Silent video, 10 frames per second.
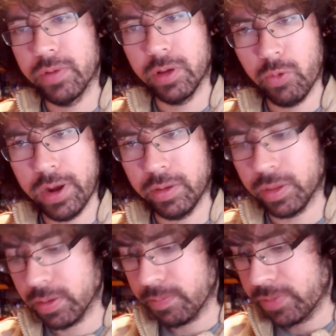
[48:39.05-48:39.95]
of an
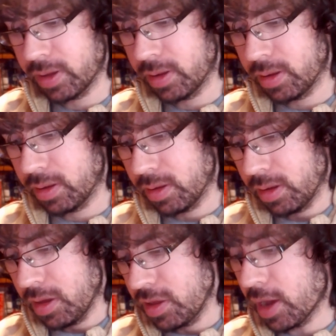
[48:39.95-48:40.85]
acquaintance.
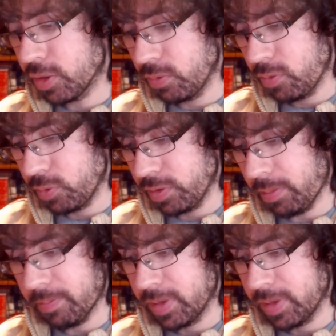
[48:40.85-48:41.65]
Yasuoka.